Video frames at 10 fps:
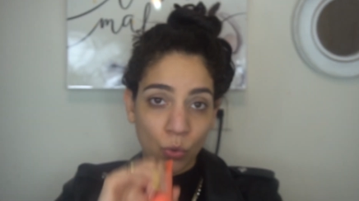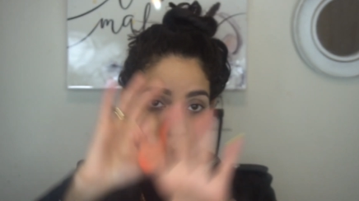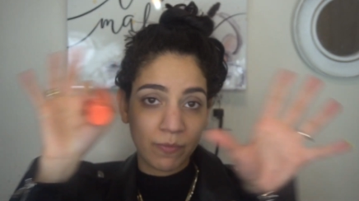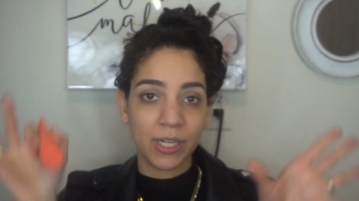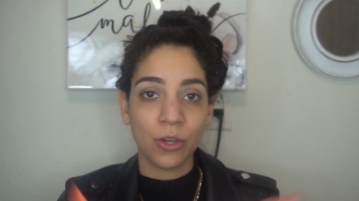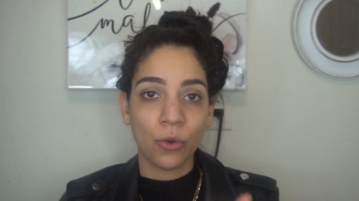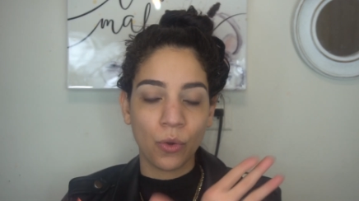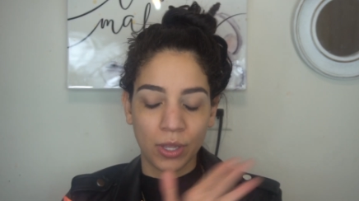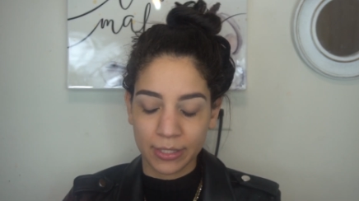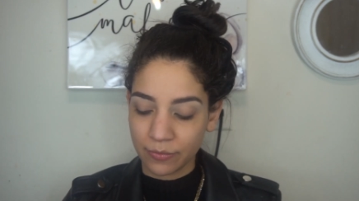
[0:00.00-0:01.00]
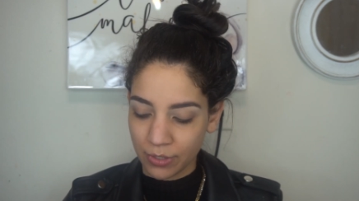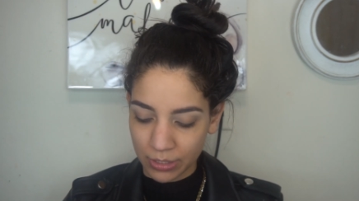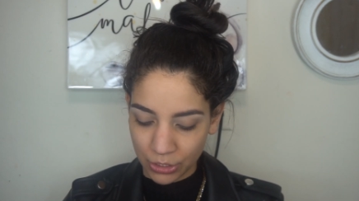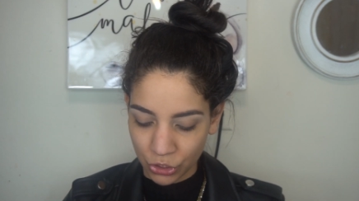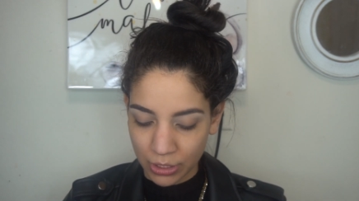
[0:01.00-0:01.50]
a whole video on this
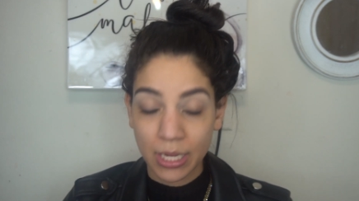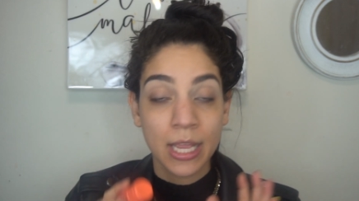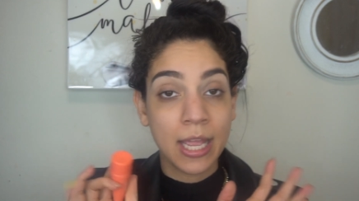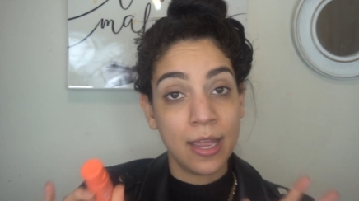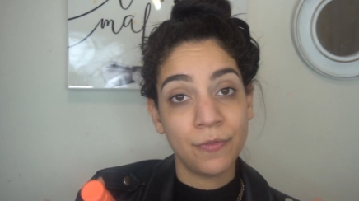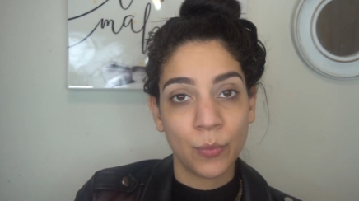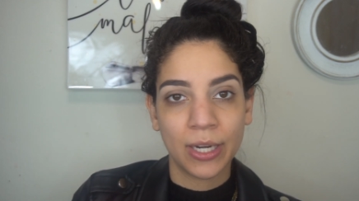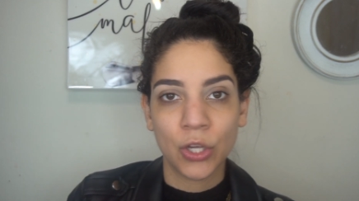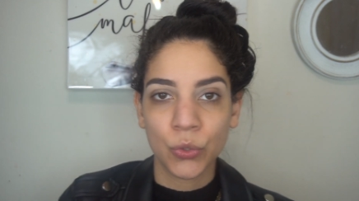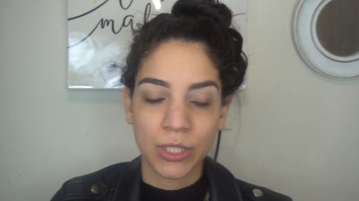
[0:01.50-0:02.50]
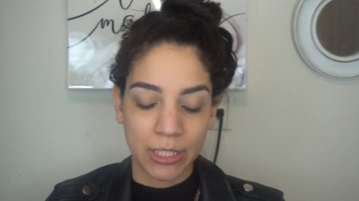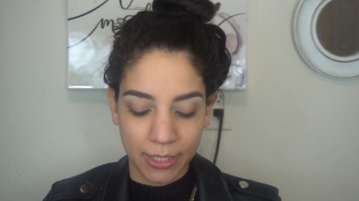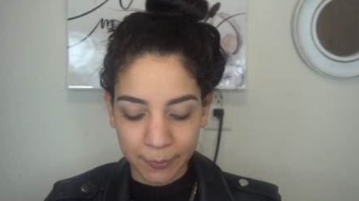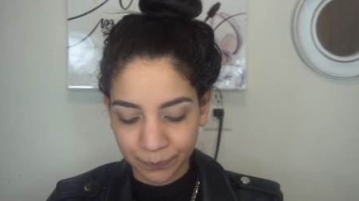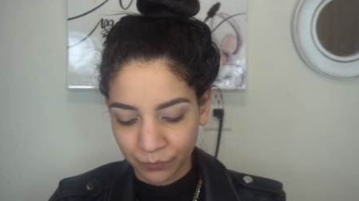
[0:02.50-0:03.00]
foundation if you want to go
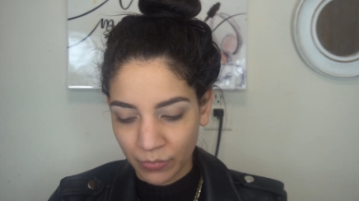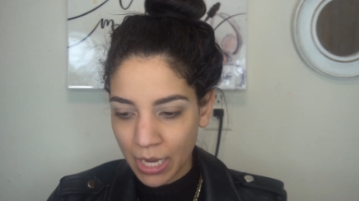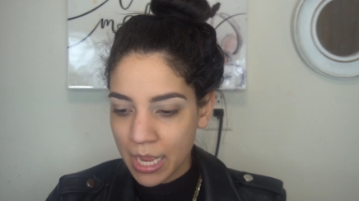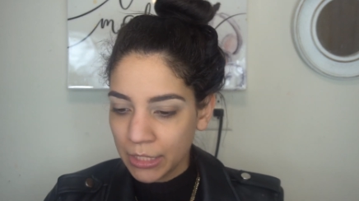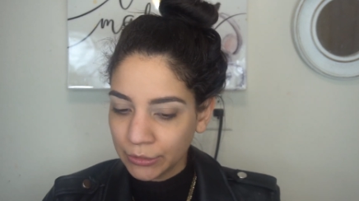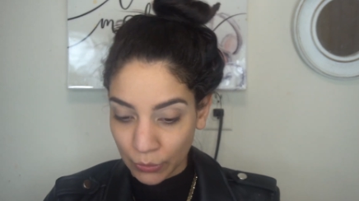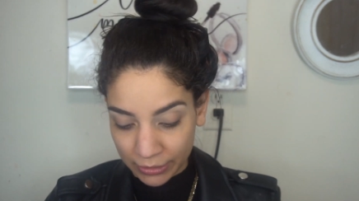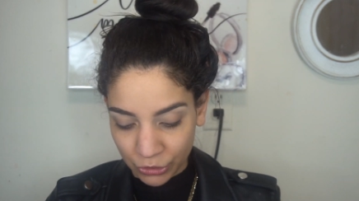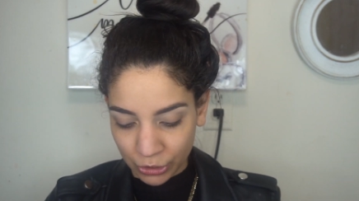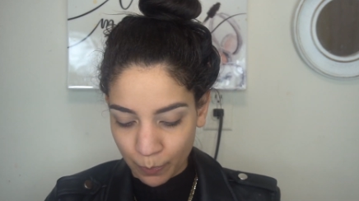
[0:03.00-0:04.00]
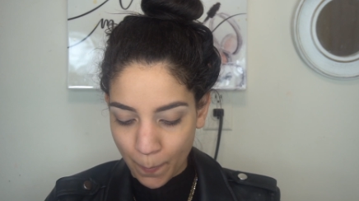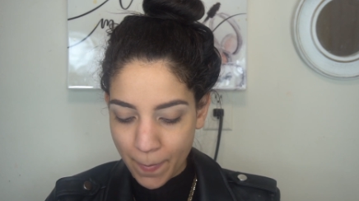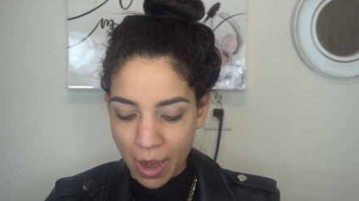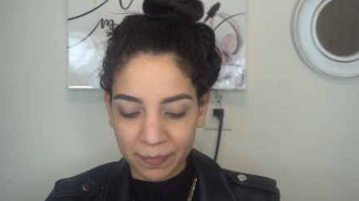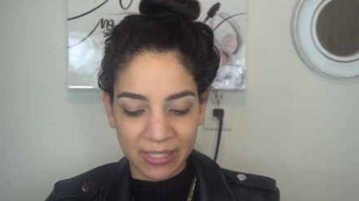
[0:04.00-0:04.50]
see it. So let's just
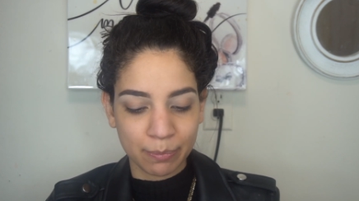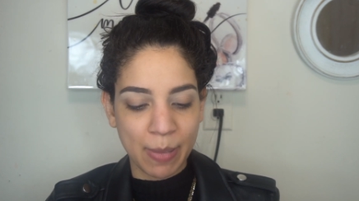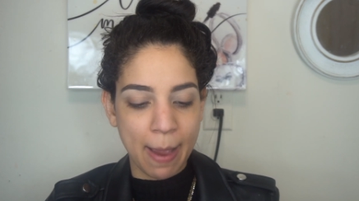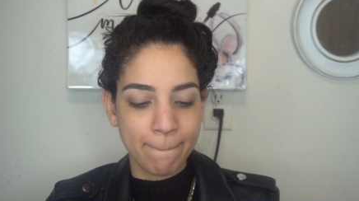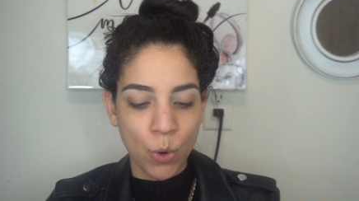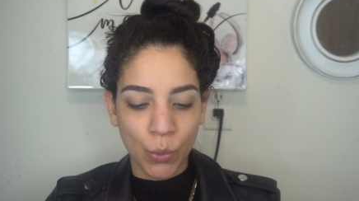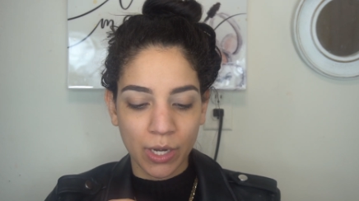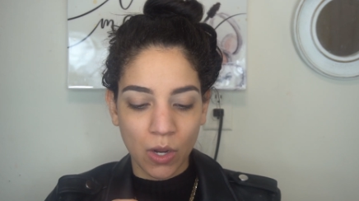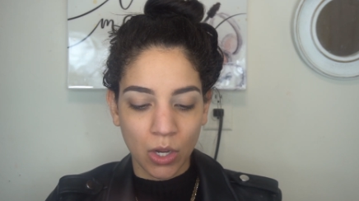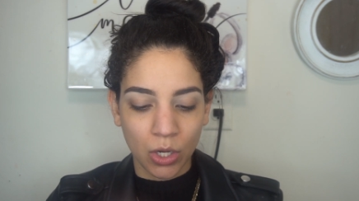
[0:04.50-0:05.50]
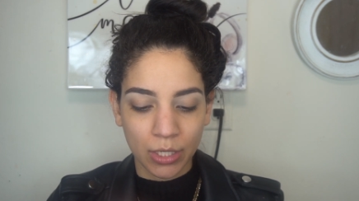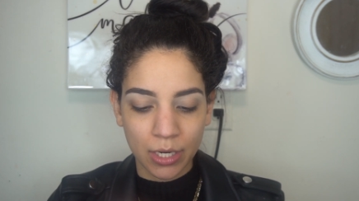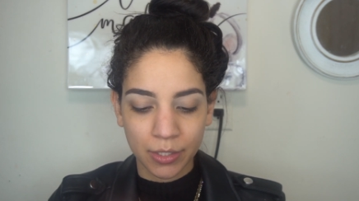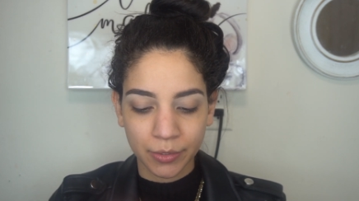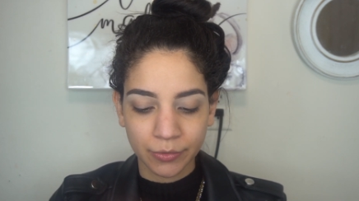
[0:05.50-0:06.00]
pop this bad boy on
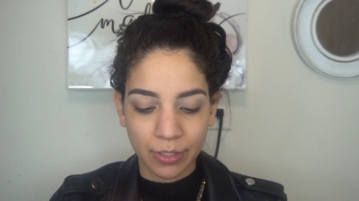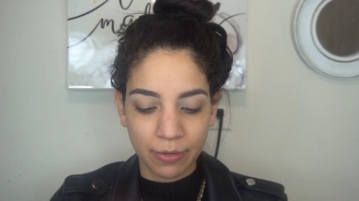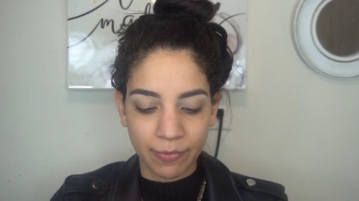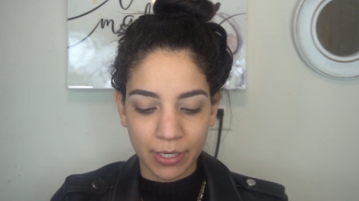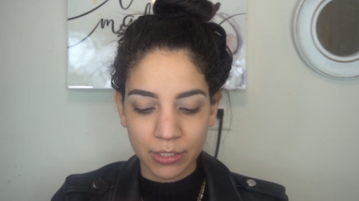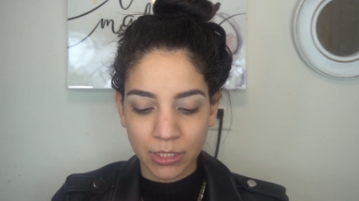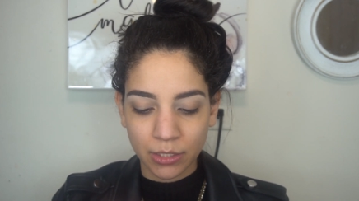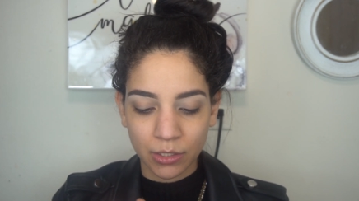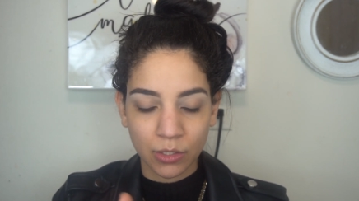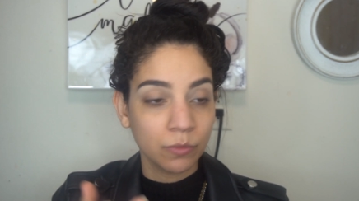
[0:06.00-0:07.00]
the face.